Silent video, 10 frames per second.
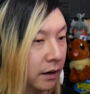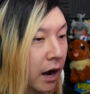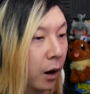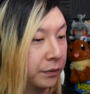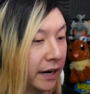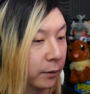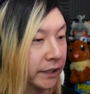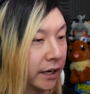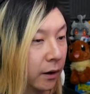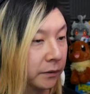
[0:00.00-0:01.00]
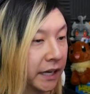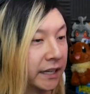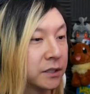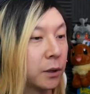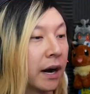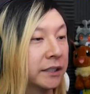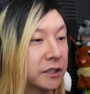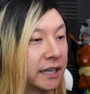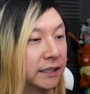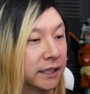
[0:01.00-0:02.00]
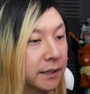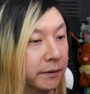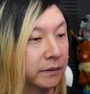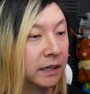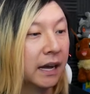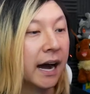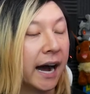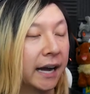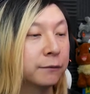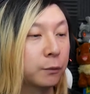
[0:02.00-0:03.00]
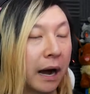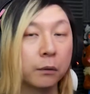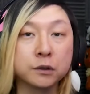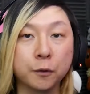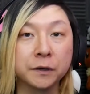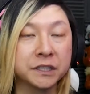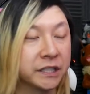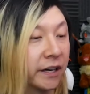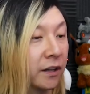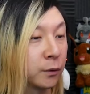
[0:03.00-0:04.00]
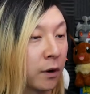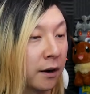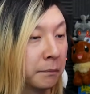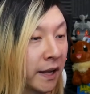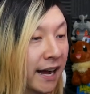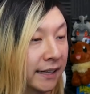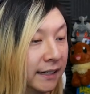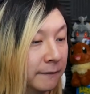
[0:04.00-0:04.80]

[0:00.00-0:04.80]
Oh, there we go. Okay, so I just had to, I was focusing on the wrong block.